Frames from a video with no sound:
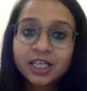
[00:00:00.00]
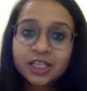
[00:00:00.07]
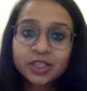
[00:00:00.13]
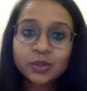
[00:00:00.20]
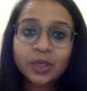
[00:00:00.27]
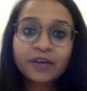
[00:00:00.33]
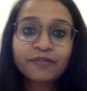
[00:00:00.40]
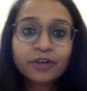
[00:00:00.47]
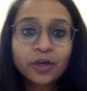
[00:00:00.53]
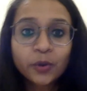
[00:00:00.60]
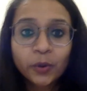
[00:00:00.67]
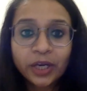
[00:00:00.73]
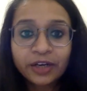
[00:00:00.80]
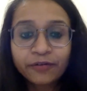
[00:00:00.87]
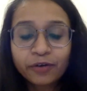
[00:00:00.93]
So if you're
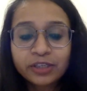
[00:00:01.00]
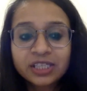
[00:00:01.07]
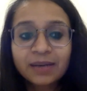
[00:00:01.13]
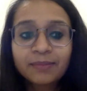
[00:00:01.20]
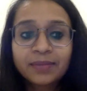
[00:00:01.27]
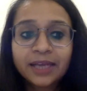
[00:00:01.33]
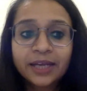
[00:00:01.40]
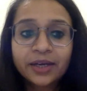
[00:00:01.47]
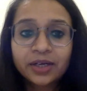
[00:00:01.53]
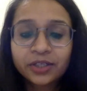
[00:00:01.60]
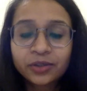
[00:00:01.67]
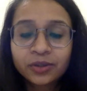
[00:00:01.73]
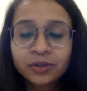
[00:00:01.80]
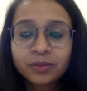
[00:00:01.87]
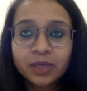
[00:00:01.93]
going for some, like,
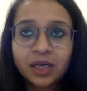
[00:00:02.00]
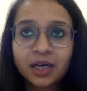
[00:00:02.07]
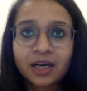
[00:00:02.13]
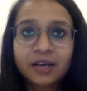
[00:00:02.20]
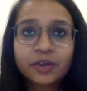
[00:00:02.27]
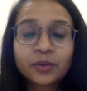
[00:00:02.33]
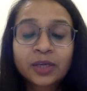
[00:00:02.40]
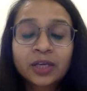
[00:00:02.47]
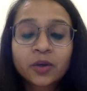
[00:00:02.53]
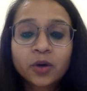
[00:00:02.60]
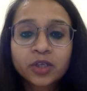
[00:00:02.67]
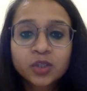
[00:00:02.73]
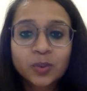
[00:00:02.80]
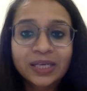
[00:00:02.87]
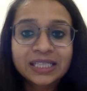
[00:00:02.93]
you know, you can
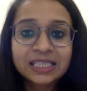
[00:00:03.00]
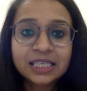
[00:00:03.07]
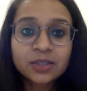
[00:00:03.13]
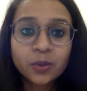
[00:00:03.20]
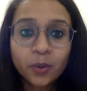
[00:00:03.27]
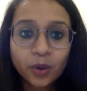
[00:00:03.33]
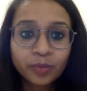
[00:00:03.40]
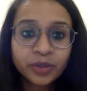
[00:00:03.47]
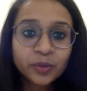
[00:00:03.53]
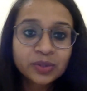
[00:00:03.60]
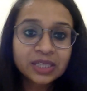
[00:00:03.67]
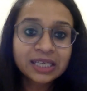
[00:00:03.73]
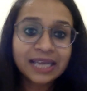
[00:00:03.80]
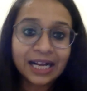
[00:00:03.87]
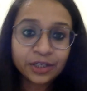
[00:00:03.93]
cook sweets at home
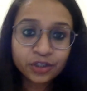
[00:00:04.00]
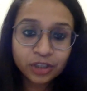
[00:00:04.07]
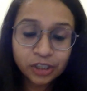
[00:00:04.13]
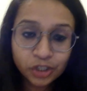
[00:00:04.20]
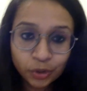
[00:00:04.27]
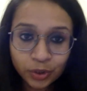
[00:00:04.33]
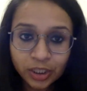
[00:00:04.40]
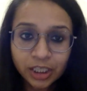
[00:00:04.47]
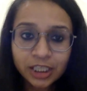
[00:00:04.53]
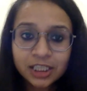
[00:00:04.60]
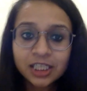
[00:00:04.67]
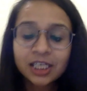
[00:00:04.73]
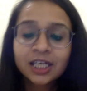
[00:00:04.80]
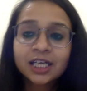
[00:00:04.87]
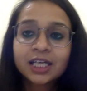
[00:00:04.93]
using natural sugars.
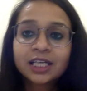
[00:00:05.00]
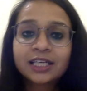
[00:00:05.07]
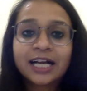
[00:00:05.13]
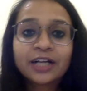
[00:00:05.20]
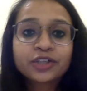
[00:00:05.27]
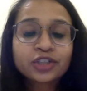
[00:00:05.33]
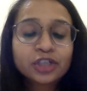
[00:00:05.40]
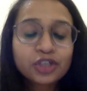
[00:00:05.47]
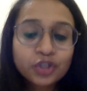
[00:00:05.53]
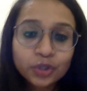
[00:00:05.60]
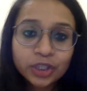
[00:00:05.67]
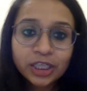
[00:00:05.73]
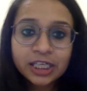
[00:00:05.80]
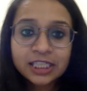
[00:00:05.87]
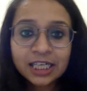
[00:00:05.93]
Natural
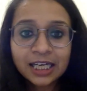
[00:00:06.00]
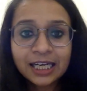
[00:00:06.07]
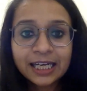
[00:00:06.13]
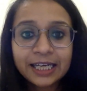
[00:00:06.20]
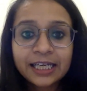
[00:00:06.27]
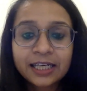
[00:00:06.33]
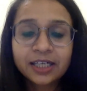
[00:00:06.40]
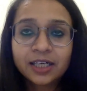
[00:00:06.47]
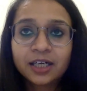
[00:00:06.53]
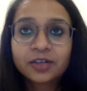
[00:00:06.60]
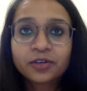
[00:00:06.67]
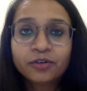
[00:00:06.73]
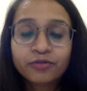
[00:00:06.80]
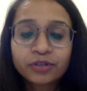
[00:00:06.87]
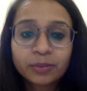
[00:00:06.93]
sugars are like, you
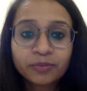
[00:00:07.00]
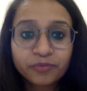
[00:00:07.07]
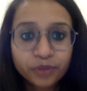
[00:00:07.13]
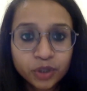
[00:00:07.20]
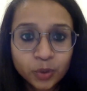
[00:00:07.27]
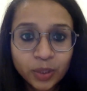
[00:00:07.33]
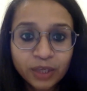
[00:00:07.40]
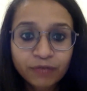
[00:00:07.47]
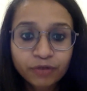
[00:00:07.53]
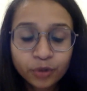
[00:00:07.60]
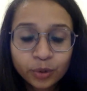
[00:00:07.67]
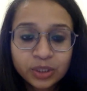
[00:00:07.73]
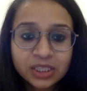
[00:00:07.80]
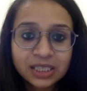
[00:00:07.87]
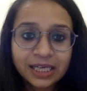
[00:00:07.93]
know, some sweet
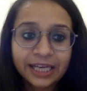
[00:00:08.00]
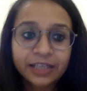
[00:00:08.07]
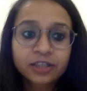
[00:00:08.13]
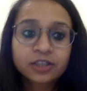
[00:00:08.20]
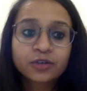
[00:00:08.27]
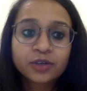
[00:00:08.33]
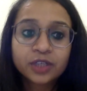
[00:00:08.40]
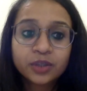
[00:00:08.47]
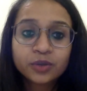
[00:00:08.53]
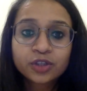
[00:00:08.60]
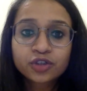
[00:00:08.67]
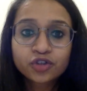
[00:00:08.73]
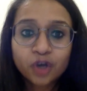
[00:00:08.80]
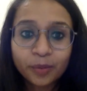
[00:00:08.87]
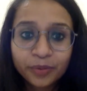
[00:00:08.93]
fruits, like you can use
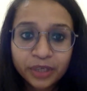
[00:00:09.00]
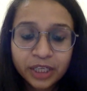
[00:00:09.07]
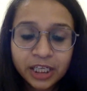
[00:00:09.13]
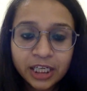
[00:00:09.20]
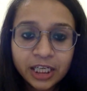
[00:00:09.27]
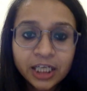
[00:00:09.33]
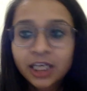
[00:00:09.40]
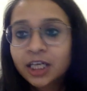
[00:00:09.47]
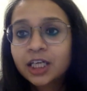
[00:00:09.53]
strawberry,